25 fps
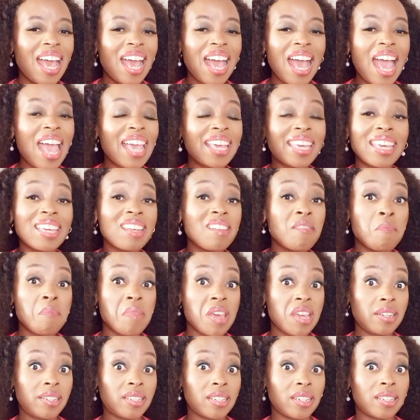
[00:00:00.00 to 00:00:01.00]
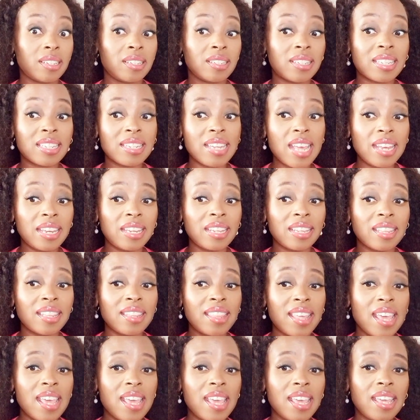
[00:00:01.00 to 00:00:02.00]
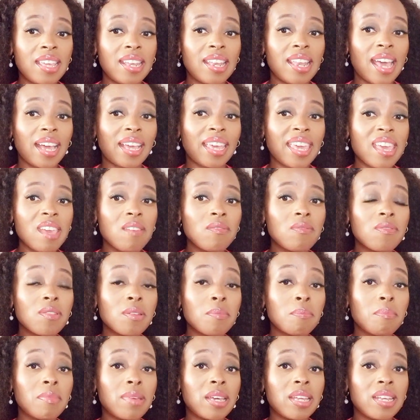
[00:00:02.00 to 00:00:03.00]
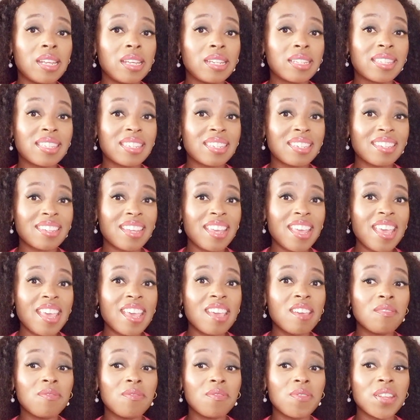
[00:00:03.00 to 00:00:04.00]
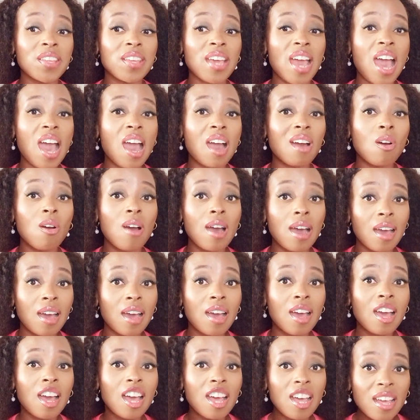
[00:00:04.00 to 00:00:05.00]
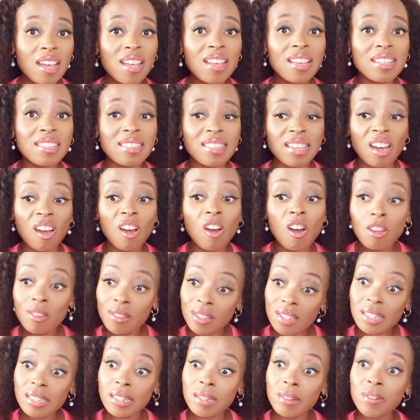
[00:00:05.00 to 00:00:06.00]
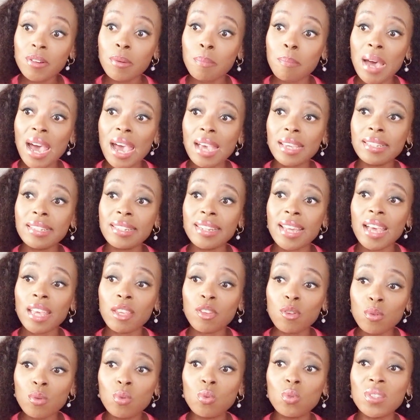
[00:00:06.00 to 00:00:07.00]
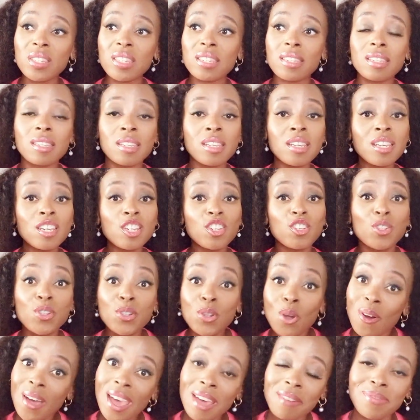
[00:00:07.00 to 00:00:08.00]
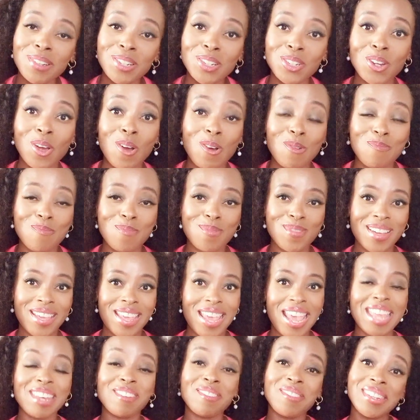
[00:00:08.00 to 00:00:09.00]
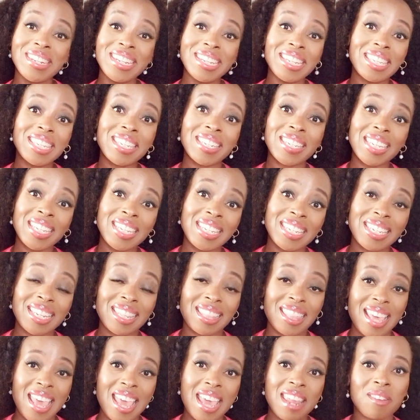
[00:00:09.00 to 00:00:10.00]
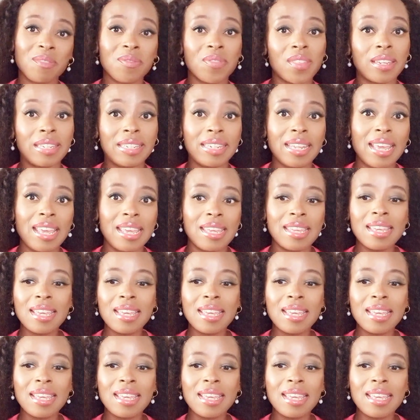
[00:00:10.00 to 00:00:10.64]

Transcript: I can imagine standing there like every minute, every hour is a constant reminder, Yoguti, you don't have a job and you need to eat at the end of the day.